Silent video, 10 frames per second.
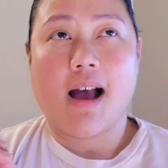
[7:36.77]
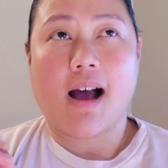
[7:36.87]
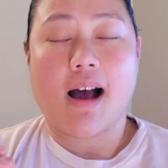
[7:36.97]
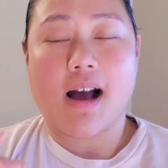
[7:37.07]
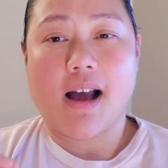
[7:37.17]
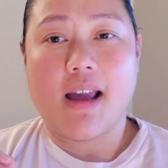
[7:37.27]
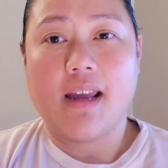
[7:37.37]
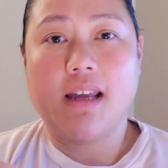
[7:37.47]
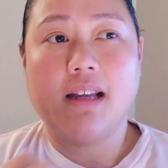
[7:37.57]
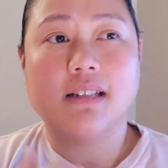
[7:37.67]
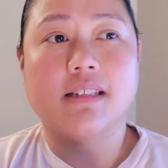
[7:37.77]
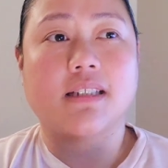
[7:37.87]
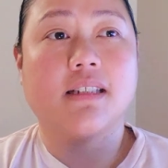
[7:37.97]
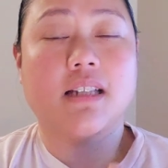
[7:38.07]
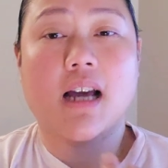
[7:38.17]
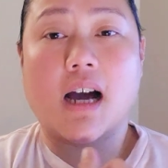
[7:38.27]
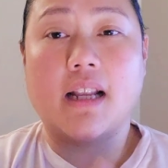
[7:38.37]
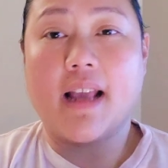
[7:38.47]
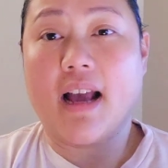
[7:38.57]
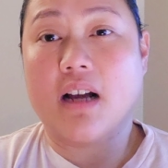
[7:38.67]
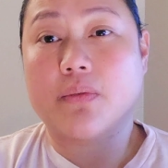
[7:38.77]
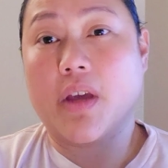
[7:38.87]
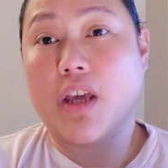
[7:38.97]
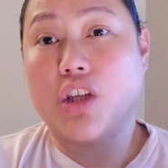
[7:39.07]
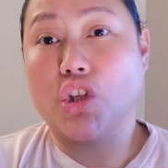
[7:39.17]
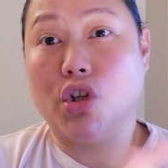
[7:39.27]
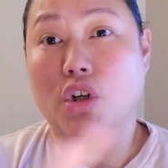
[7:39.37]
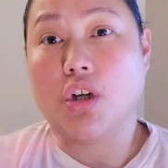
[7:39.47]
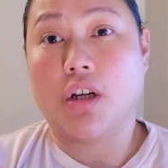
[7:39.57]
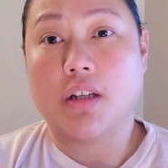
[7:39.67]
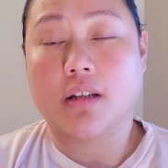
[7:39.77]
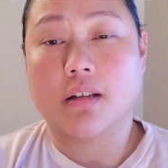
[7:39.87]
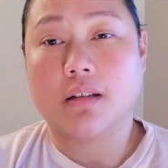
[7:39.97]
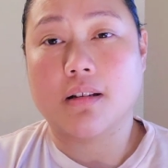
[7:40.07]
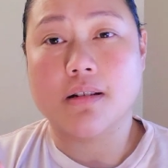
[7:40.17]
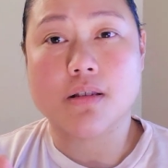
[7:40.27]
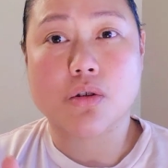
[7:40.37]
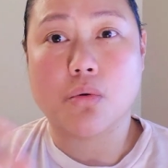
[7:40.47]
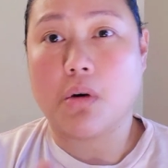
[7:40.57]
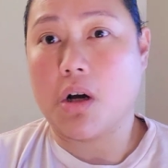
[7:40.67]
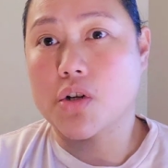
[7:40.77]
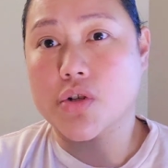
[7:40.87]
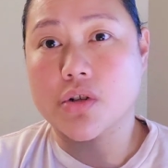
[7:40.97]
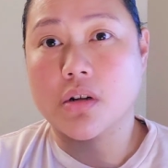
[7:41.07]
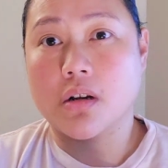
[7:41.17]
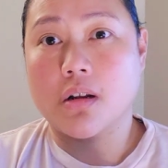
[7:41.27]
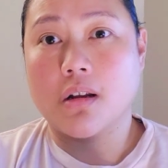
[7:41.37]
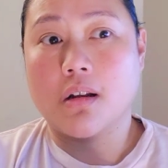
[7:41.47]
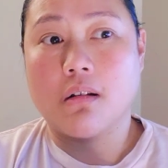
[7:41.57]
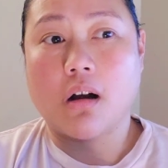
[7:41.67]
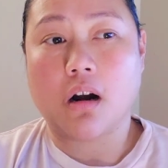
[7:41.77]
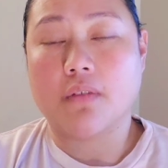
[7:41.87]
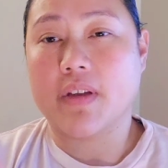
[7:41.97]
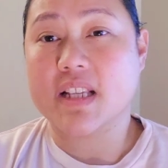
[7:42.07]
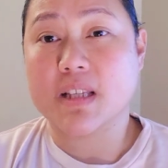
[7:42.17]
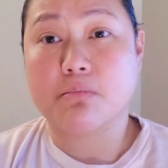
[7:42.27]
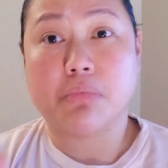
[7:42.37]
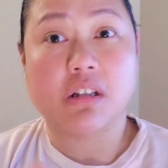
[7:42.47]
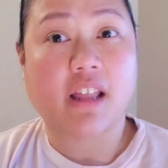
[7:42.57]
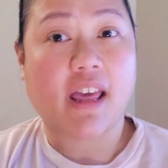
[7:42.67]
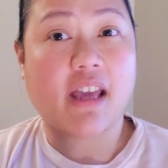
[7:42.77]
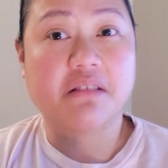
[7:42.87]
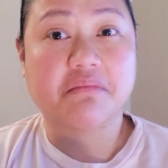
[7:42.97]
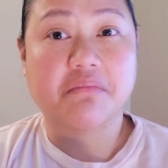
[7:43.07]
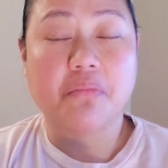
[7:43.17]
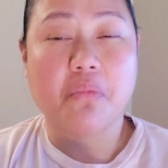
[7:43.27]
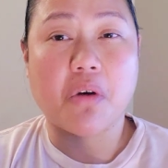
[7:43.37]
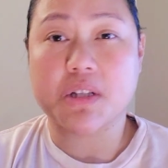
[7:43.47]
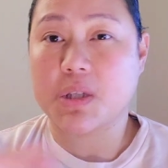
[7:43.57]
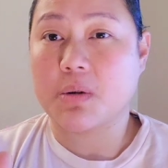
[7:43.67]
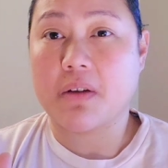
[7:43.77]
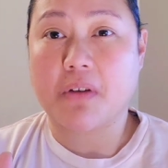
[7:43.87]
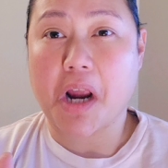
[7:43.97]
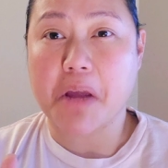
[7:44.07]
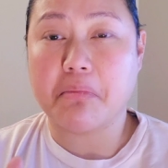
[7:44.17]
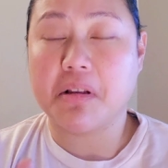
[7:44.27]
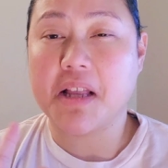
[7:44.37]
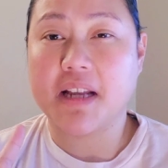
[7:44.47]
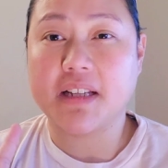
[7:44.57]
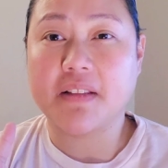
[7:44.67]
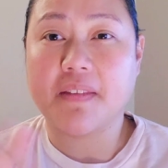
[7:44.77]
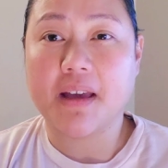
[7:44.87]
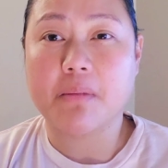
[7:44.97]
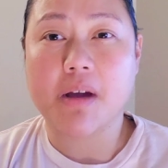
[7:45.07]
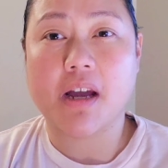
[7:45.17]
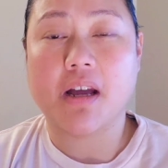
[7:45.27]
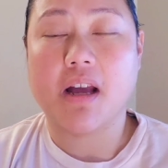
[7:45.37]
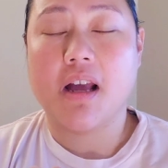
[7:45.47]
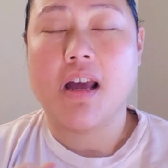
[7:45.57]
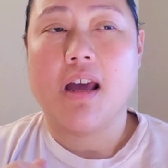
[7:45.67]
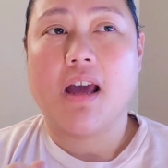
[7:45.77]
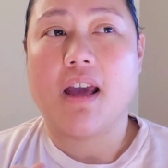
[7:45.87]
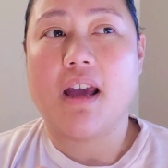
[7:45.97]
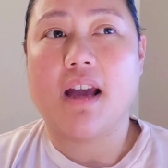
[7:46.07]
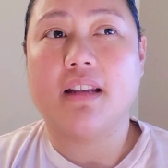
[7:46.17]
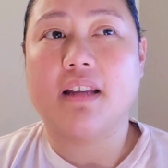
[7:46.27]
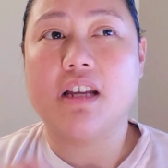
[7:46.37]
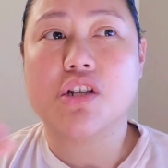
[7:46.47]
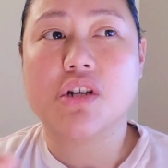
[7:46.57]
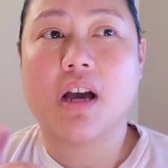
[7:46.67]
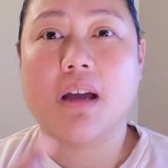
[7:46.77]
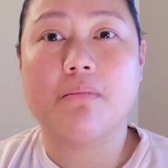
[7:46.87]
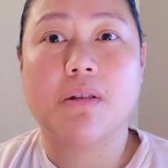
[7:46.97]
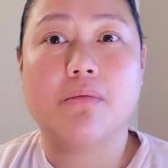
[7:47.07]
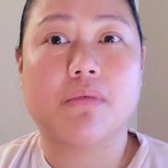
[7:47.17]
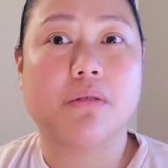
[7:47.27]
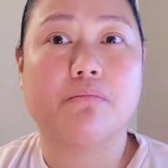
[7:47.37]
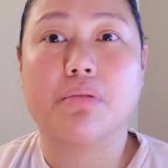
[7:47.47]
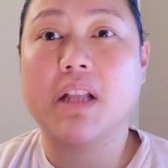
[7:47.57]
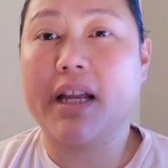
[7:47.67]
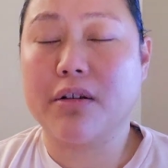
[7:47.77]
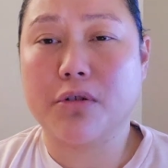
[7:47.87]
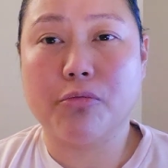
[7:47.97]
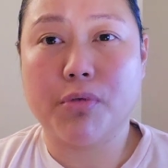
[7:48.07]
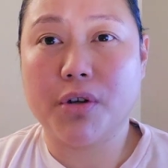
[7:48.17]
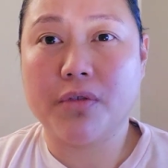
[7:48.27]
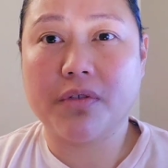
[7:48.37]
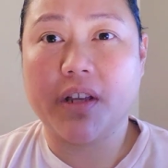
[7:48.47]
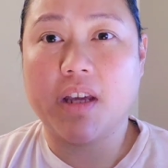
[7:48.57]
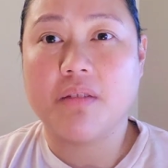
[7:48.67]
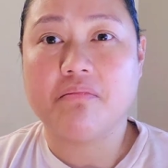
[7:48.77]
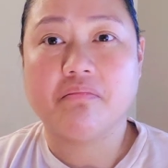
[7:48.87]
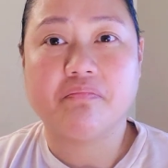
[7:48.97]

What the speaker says: I did not have a good squash harvest plant whatsoever. I planted them, and each time the plant grew beautifully.